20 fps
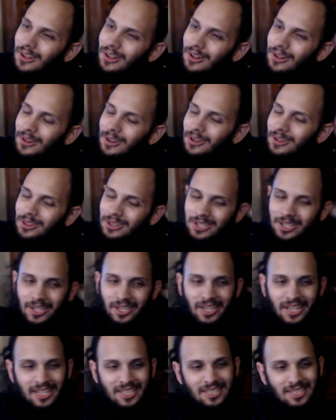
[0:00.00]
all
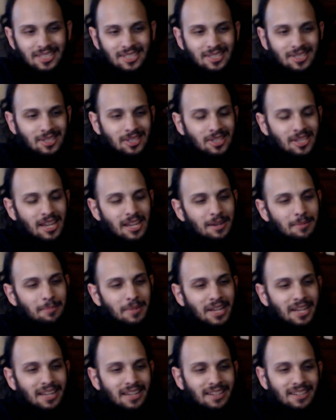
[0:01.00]
connected to
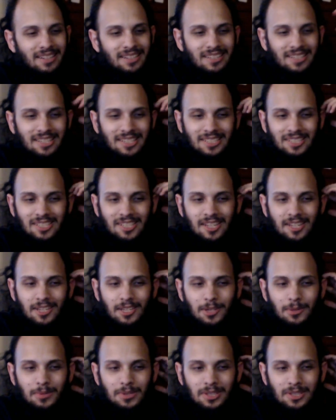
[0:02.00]
Sandman and
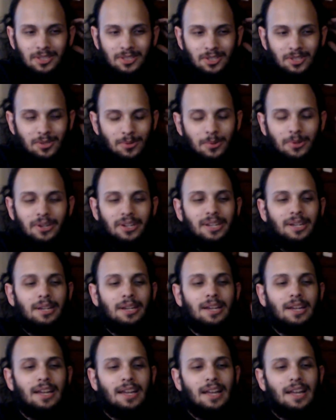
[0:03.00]
continuing the
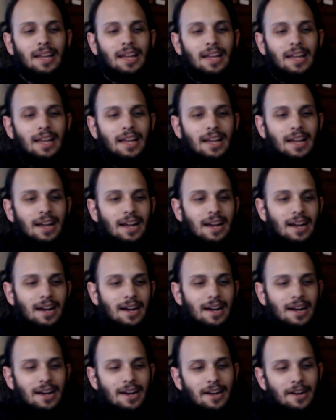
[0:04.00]
story.
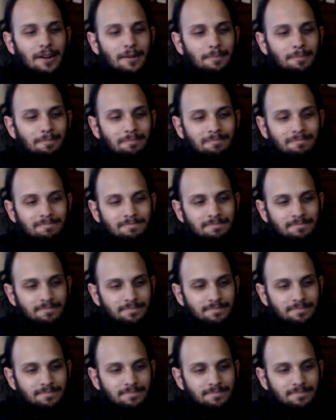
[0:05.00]
And